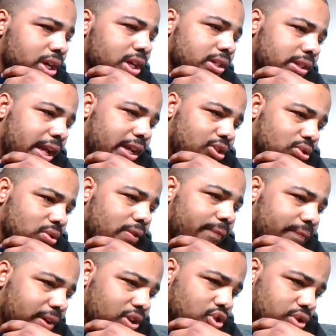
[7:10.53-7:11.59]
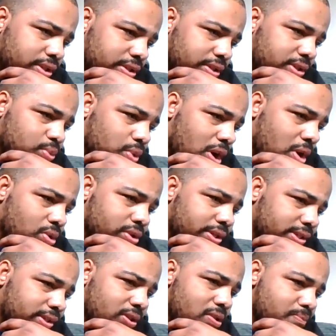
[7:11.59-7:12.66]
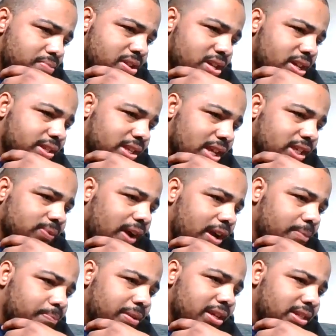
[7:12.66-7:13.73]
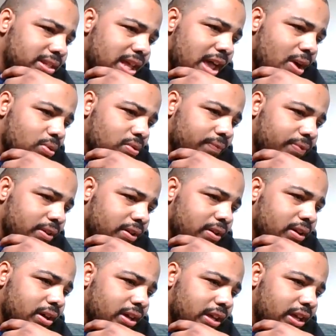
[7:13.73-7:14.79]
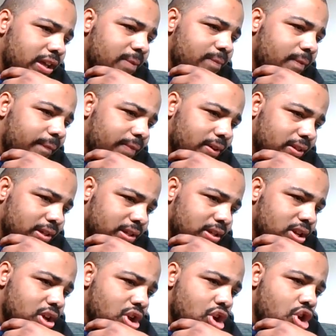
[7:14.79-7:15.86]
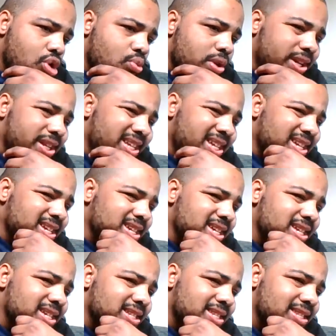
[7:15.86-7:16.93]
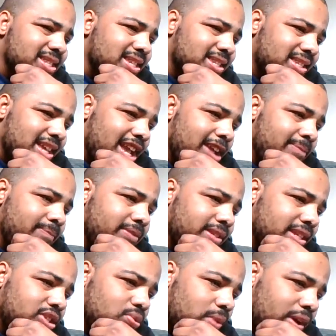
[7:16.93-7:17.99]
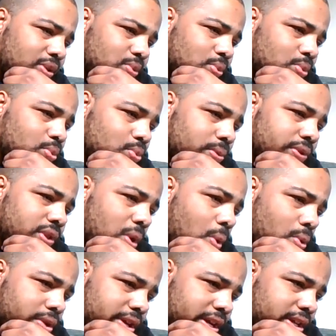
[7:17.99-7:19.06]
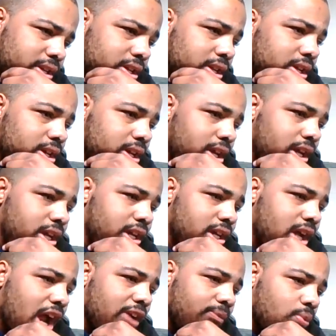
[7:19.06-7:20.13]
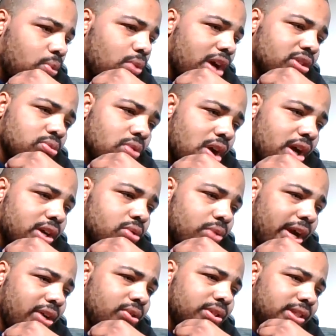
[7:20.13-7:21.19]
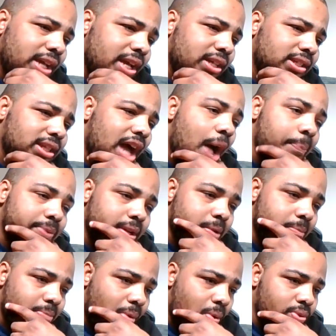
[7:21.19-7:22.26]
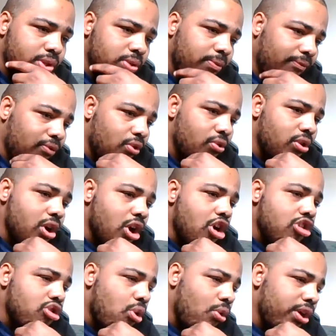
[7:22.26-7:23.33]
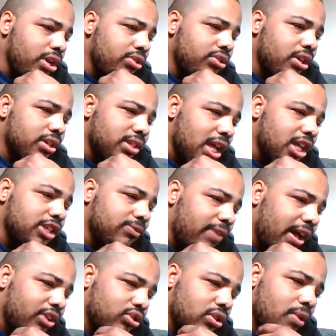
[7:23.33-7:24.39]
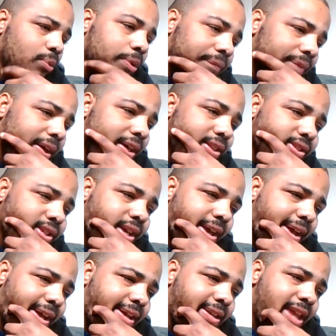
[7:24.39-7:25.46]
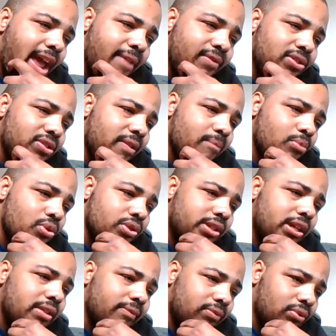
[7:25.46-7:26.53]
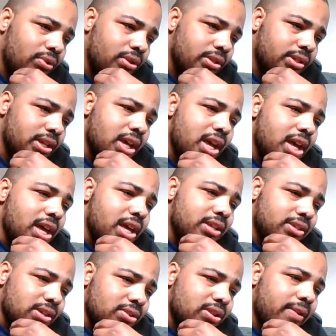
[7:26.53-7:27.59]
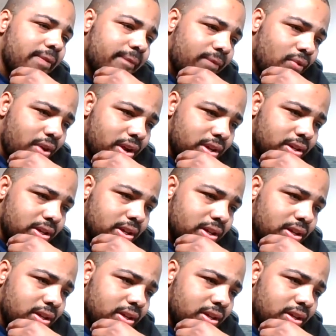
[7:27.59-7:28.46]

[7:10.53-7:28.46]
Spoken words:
nature of vengeance, while still being a satisfying beatdown of the evil villain. When he is in the same situation with Odin in God of War Ragnarok, Kratos takes the opposite approach, for going the satisfaction of revenge and having the mercy influence his son and friend.